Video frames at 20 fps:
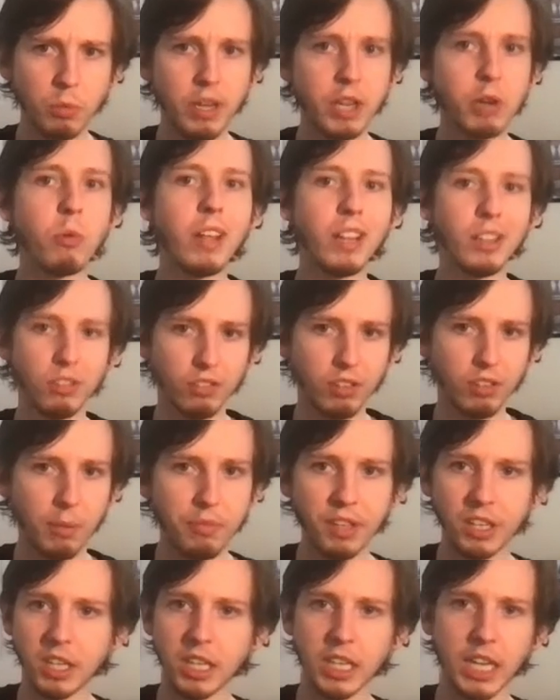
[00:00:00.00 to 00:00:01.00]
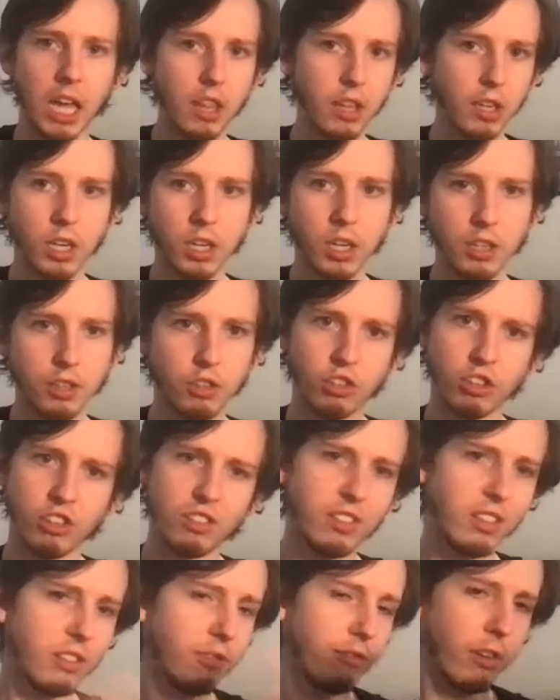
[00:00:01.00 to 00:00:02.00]
We had written something together
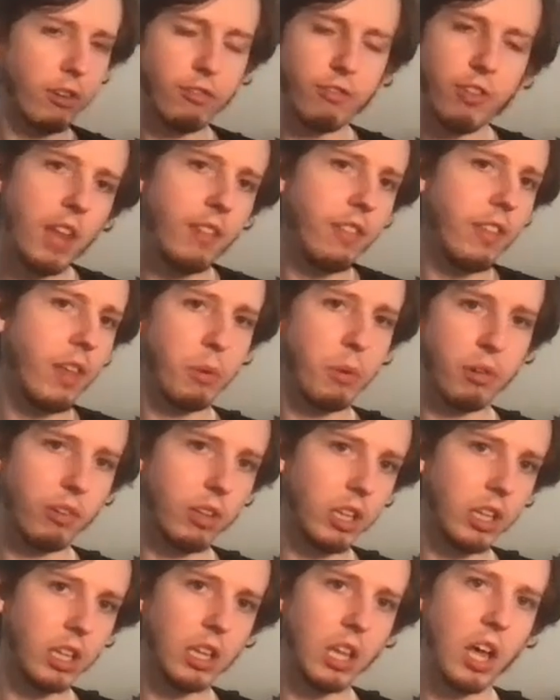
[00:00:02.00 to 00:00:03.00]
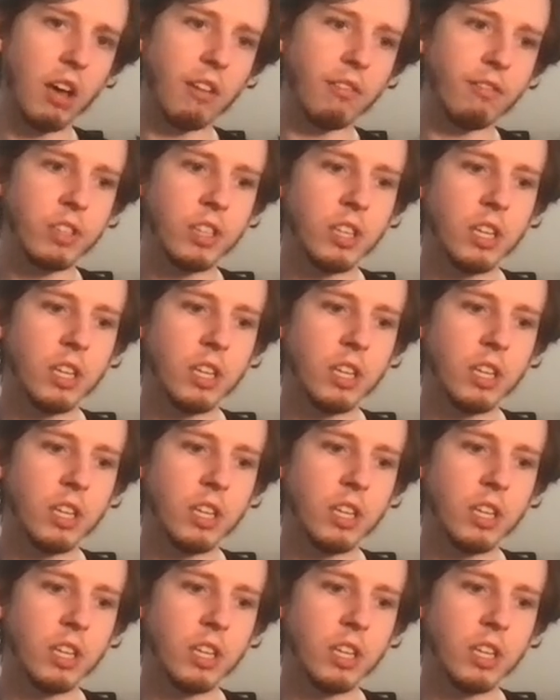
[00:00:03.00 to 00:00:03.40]
just for fun that we really loved.